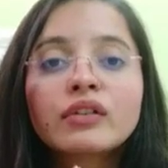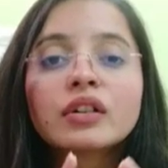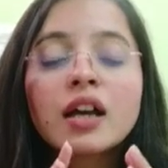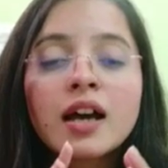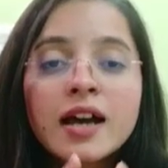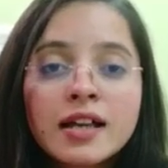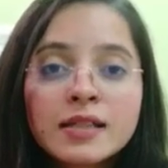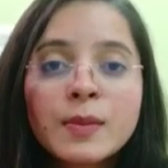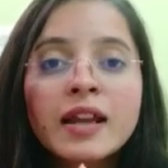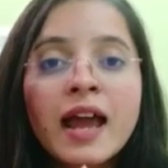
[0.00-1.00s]
the
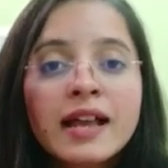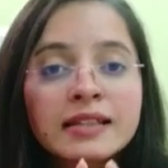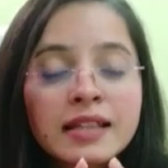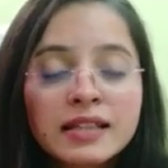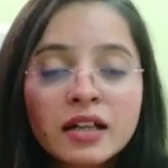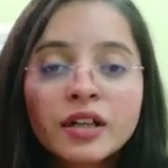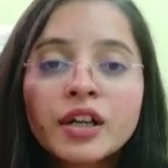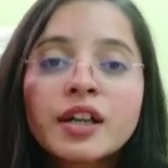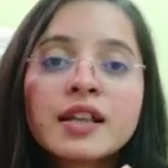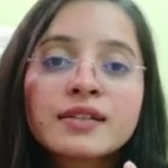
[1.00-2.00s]
husband has
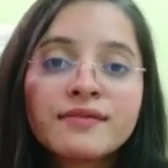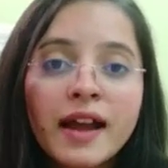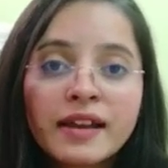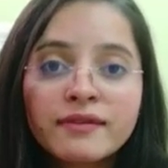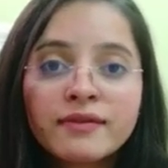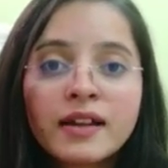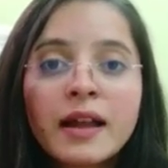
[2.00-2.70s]
deserted his wife